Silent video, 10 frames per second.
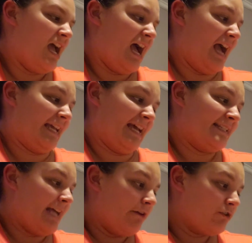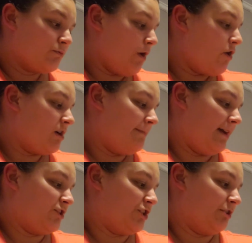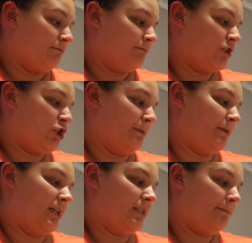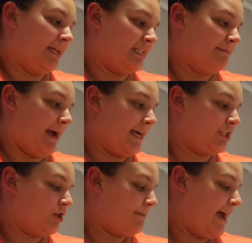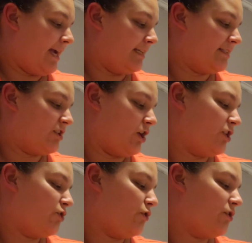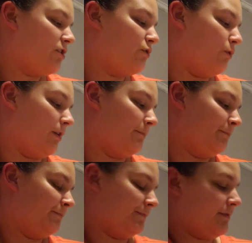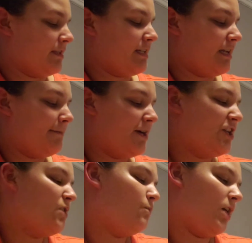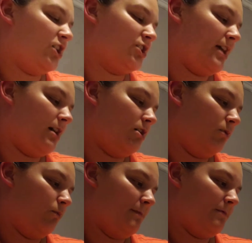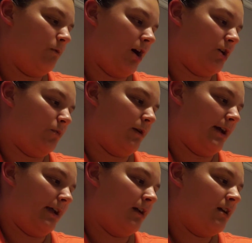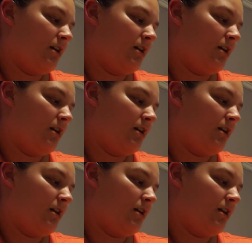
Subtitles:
I guess I was wrong about you. She put the beans back in her bag and started toward the door. Camellia watched that old woman walk away.